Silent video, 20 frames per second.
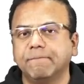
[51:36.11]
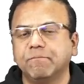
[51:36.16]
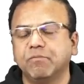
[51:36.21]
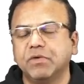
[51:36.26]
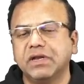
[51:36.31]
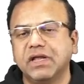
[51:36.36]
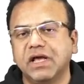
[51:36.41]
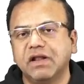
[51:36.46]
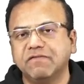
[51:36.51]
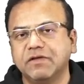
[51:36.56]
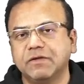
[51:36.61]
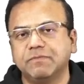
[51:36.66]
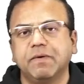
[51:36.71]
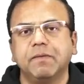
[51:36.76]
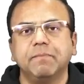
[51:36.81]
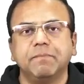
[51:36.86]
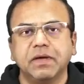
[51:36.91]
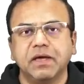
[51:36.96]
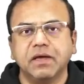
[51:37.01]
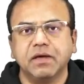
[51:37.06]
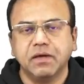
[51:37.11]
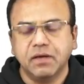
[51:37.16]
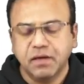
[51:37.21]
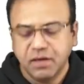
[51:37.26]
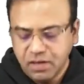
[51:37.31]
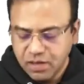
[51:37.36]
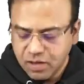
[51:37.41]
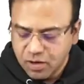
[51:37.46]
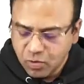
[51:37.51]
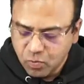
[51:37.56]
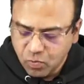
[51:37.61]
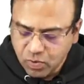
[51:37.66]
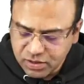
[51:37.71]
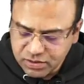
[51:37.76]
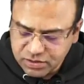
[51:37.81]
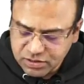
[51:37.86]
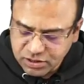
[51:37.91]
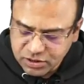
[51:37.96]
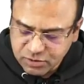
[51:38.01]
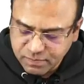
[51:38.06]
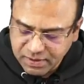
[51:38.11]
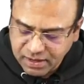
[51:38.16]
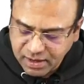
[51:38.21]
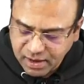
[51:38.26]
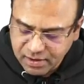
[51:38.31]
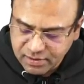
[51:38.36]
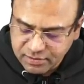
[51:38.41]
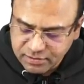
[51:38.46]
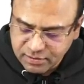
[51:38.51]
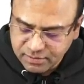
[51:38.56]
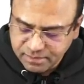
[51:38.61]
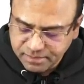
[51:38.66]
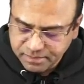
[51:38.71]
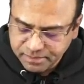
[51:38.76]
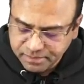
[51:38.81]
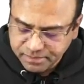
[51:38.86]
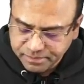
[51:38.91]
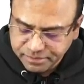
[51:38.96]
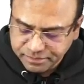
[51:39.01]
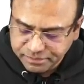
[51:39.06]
when the LV is pumping. One such mechanism